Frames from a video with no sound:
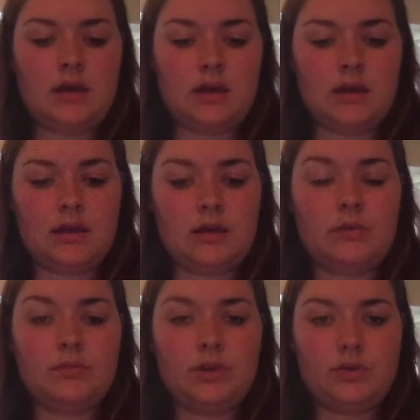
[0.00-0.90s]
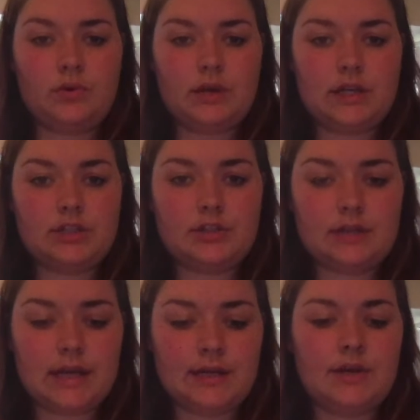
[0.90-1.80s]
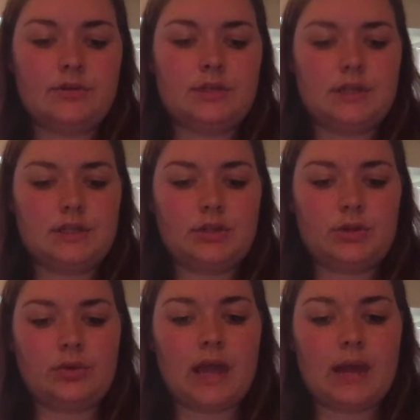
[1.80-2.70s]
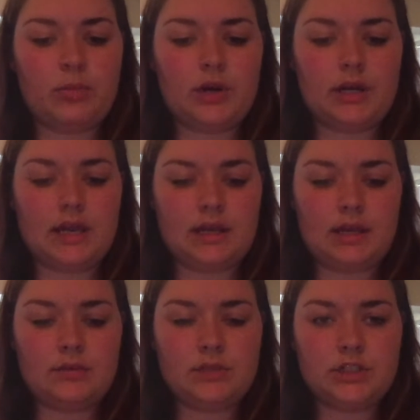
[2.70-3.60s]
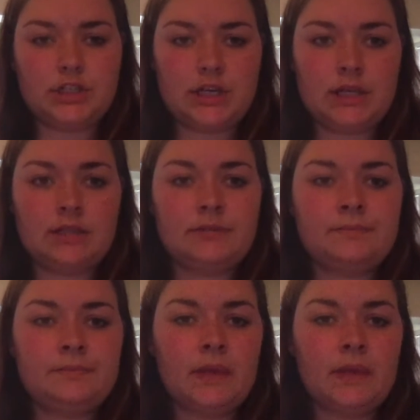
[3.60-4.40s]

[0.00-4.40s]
You will get your diagnosis through lab work and imaging.